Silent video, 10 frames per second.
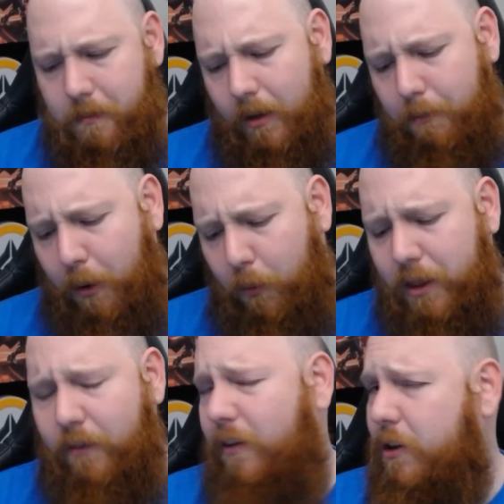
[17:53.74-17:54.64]
But when
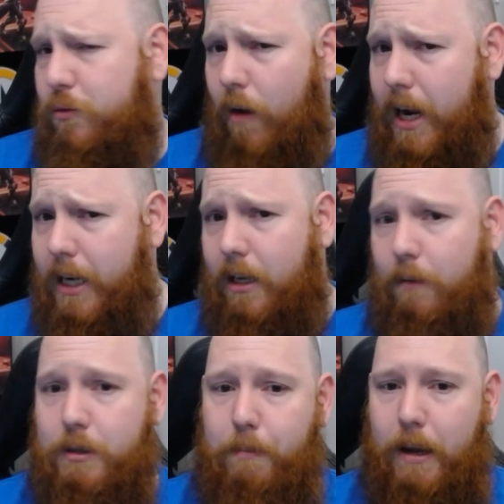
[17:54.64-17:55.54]
the first raid
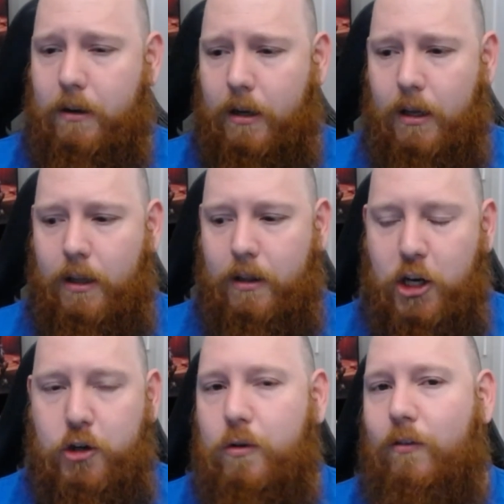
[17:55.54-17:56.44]
comes about, they
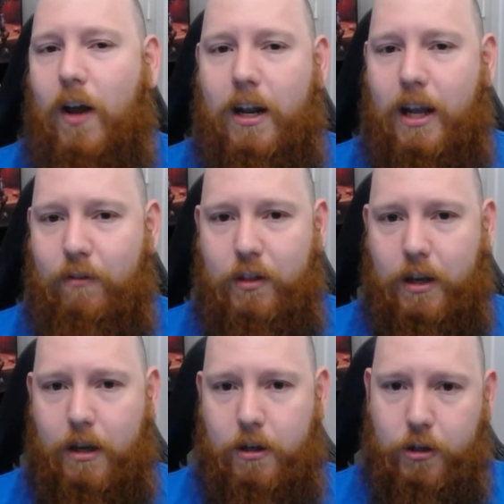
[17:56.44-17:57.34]
should have had
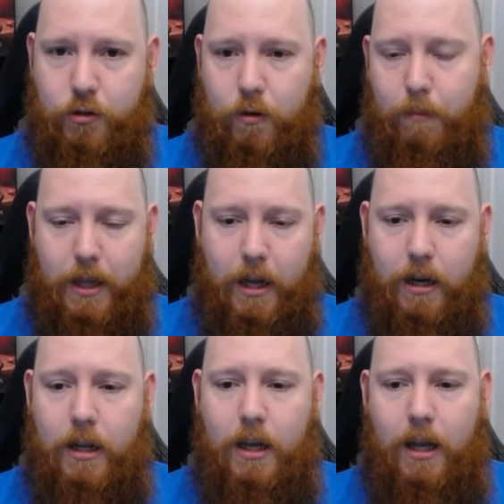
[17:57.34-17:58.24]
everything under control by then,